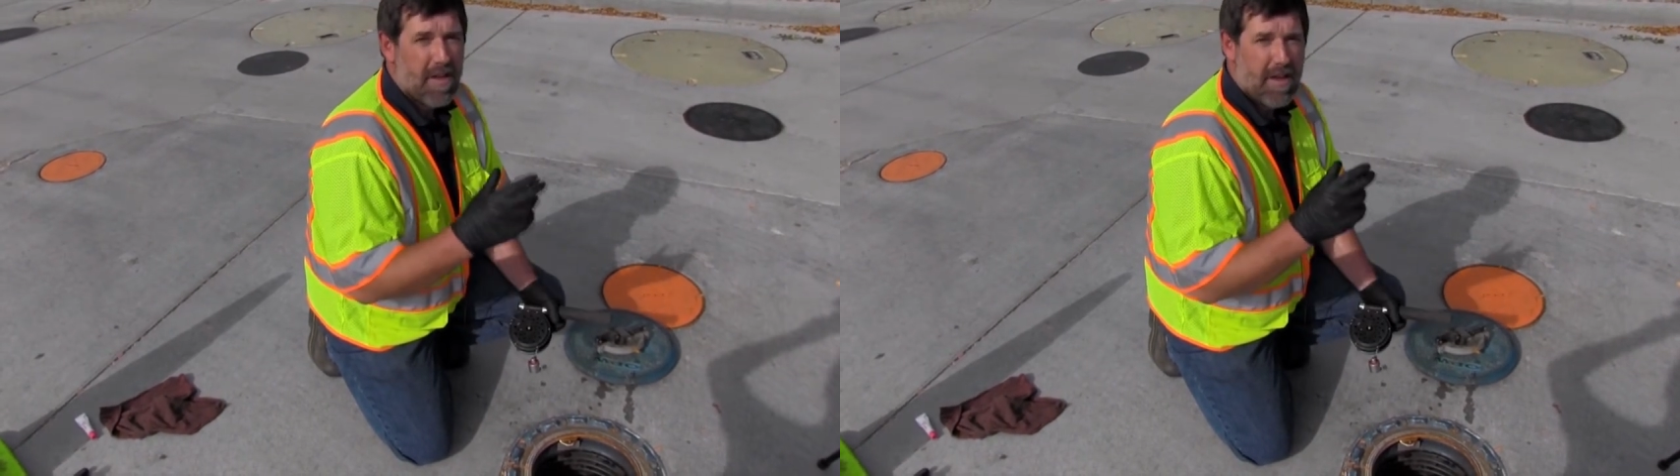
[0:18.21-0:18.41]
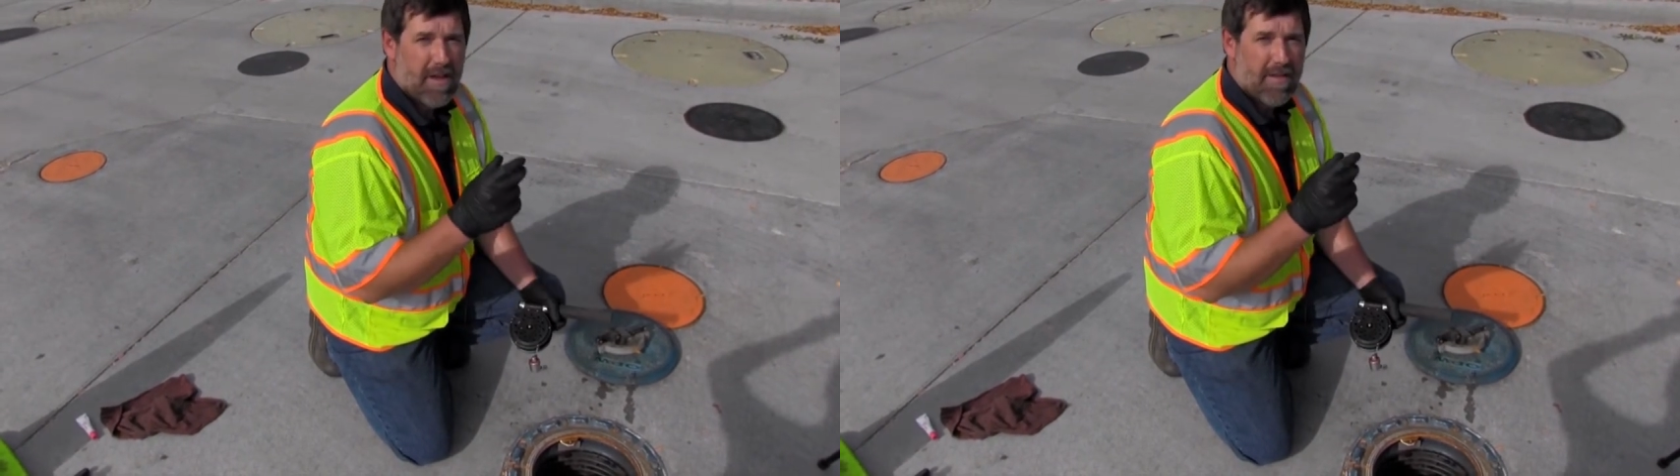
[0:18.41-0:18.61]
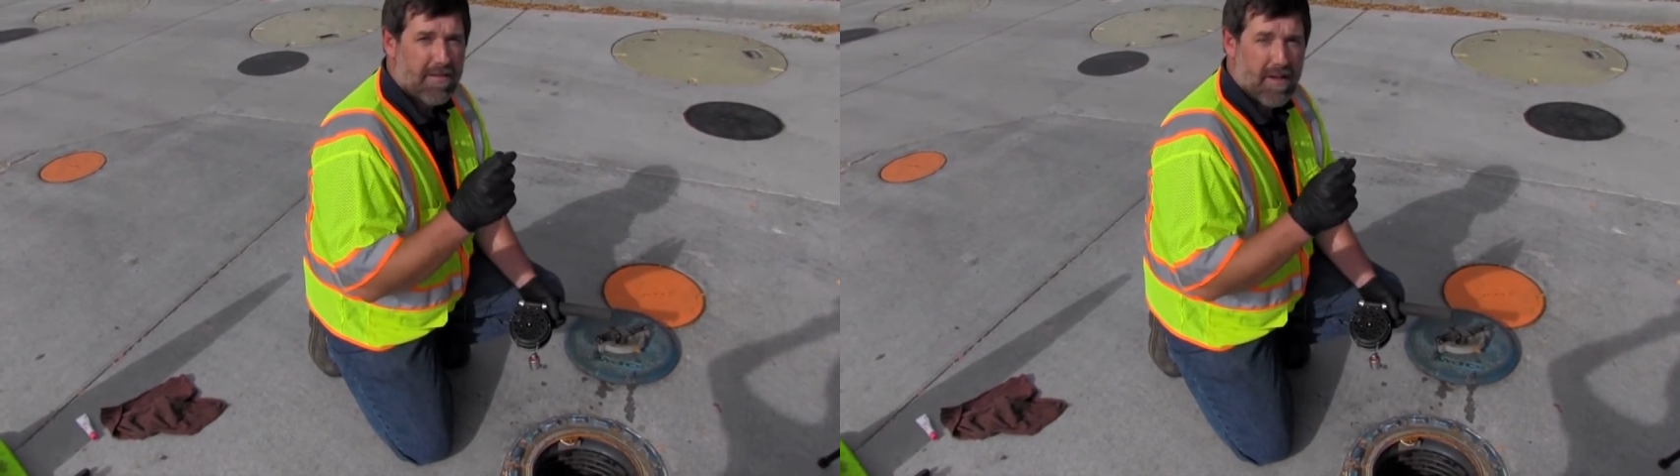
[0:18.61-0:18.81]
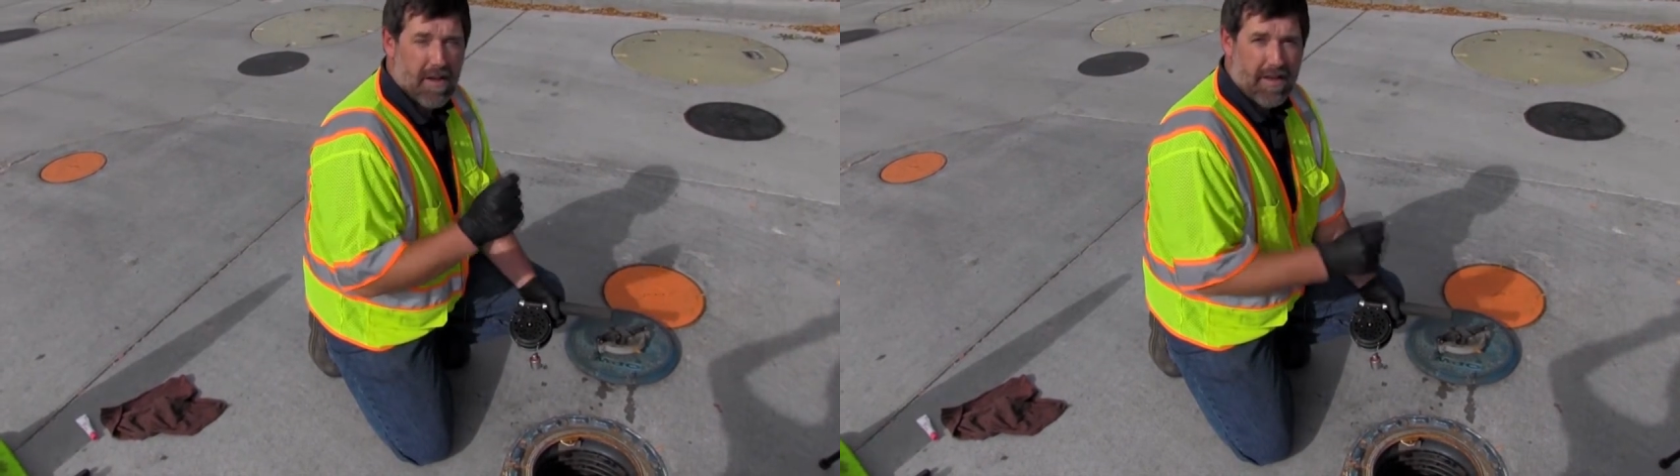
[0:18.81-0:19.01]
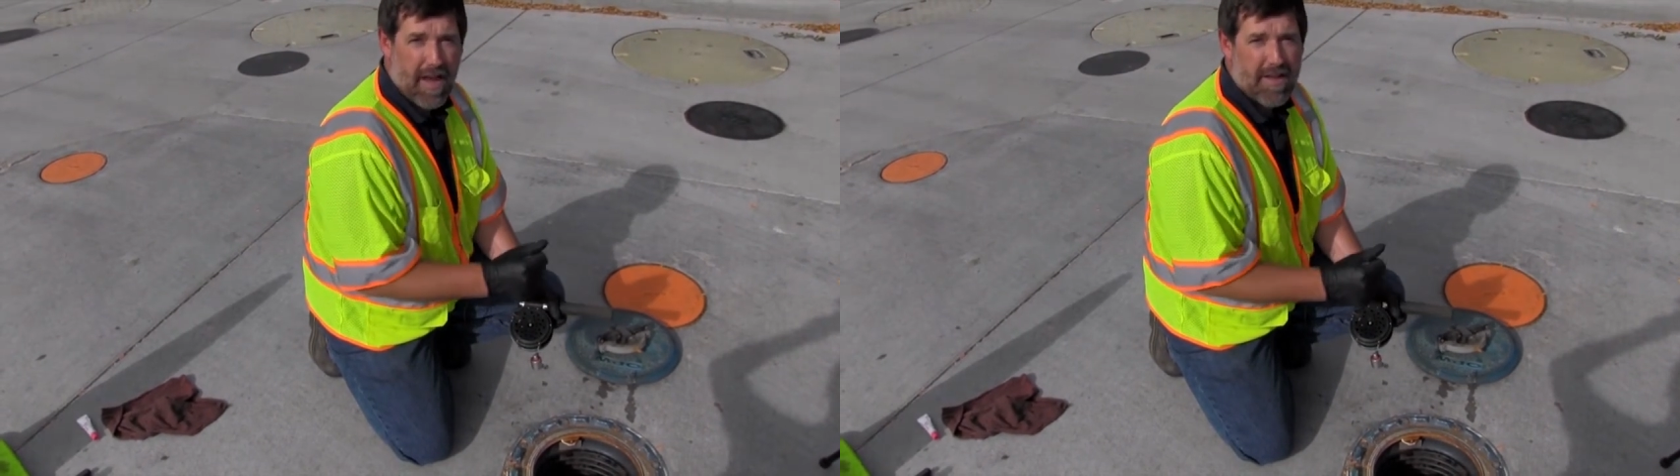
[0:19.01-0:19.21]
is
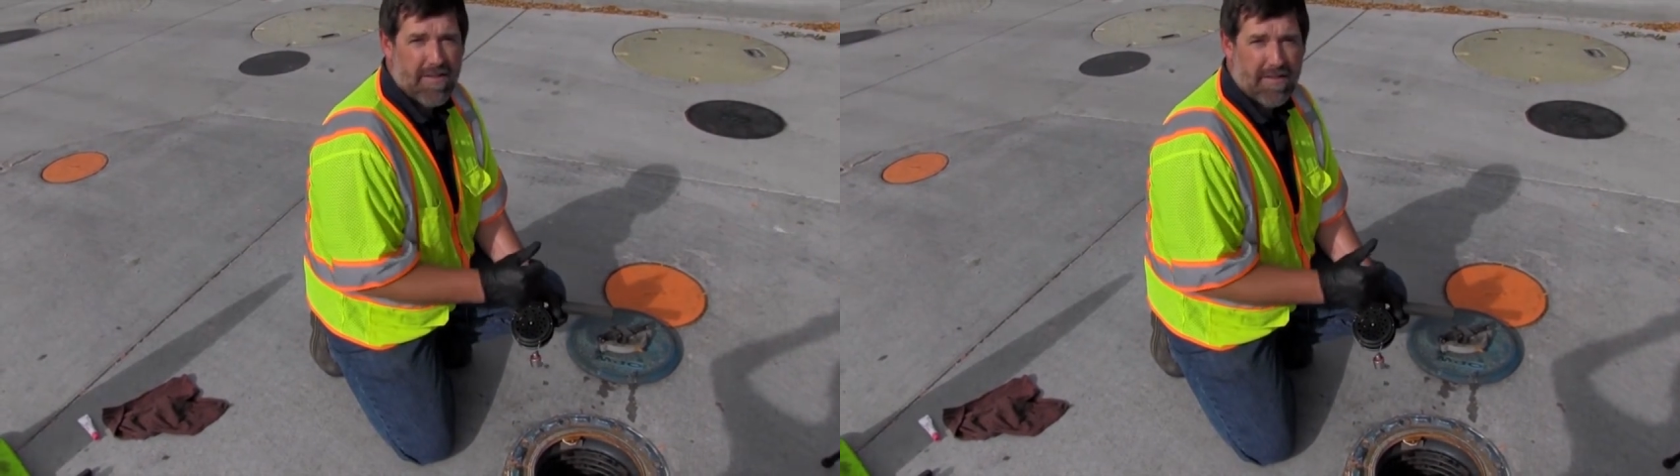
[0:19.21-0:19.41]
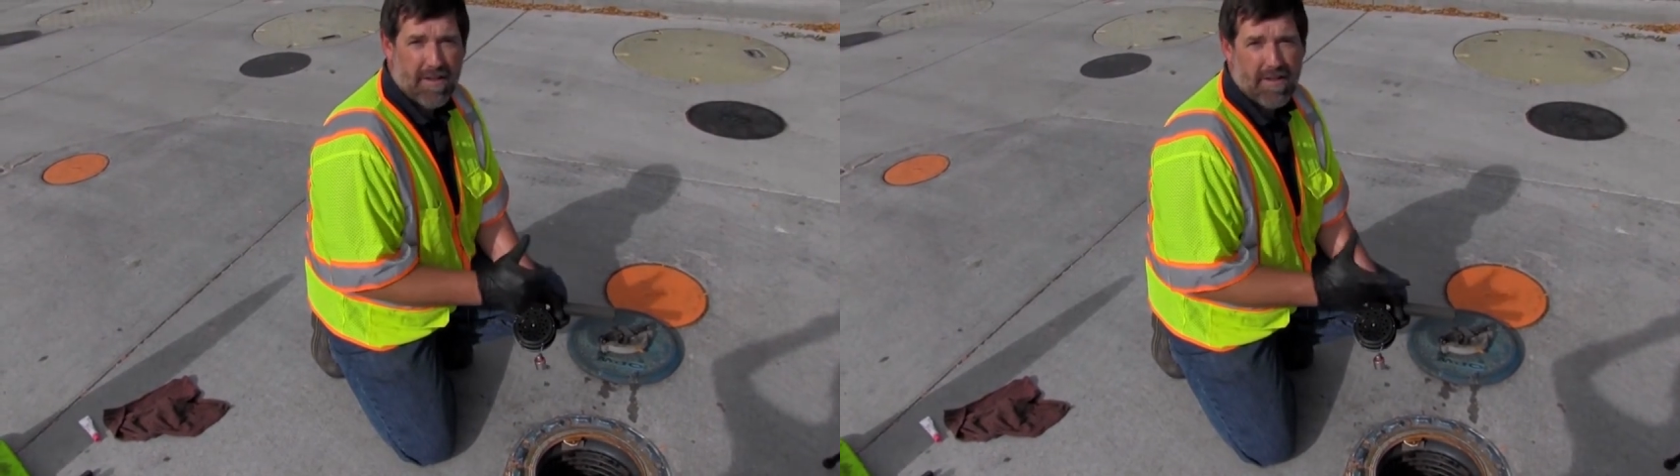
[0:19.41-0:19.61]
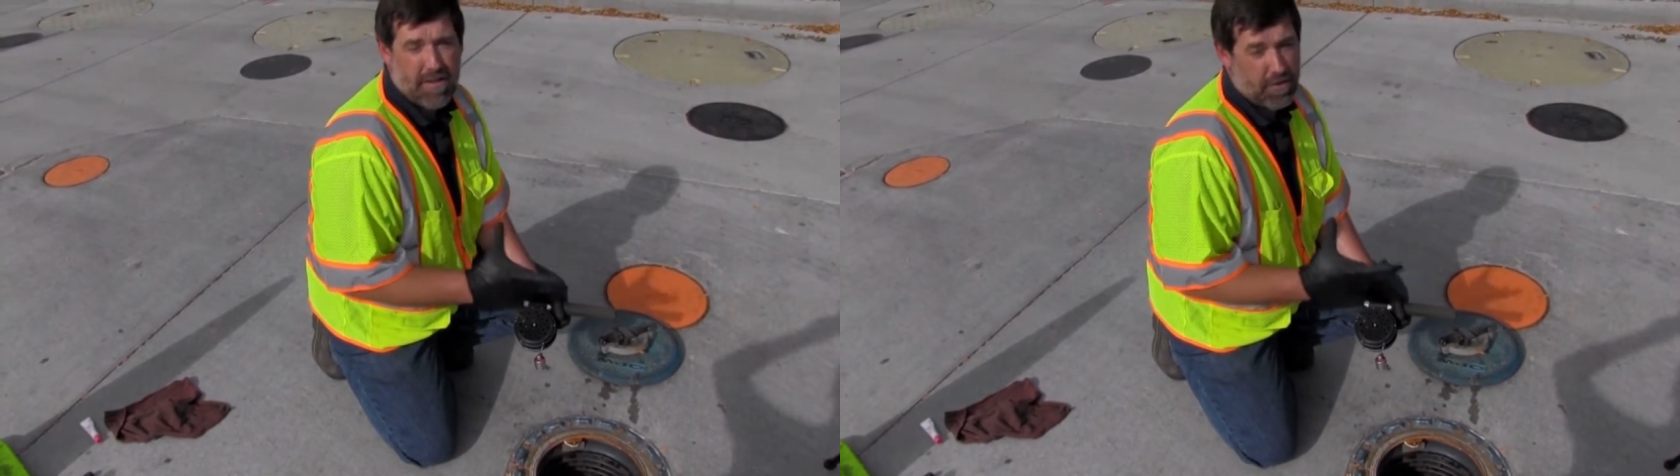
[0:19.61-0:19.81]
a gauge stick